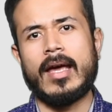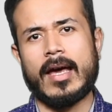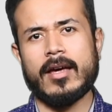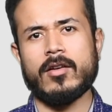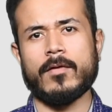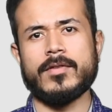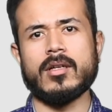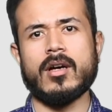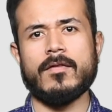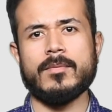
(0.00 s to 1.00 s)
ahead of the
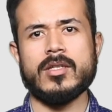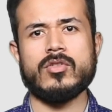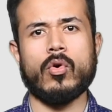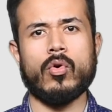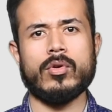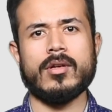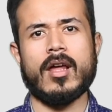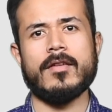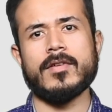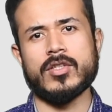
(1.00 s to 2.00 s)
government-owned
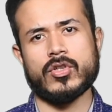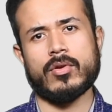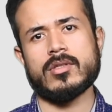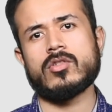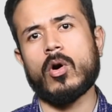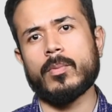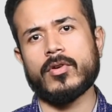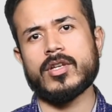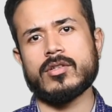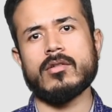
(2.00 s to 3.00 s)
Life Insurance
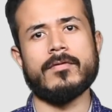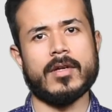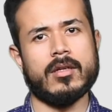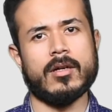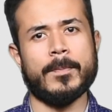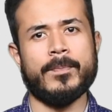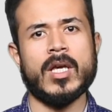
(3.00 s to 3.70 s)
Corporation of India.